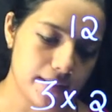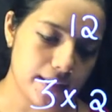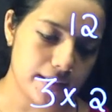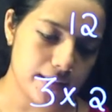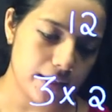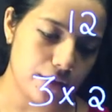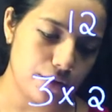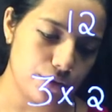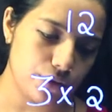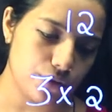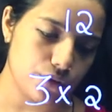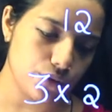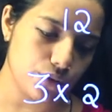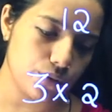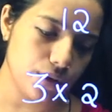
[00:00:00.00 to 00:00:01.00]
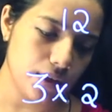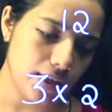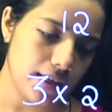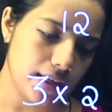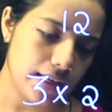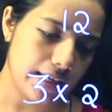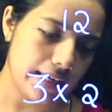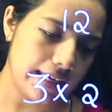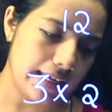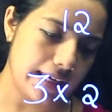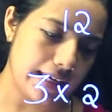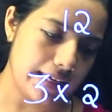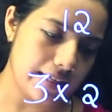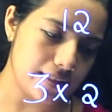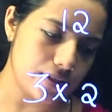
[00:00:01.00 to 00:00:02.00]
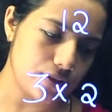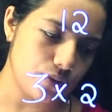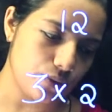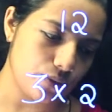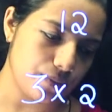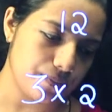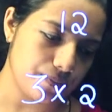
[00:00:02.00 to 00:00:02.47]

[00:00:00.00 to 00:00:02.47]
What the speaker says: 6 × 2 = 2,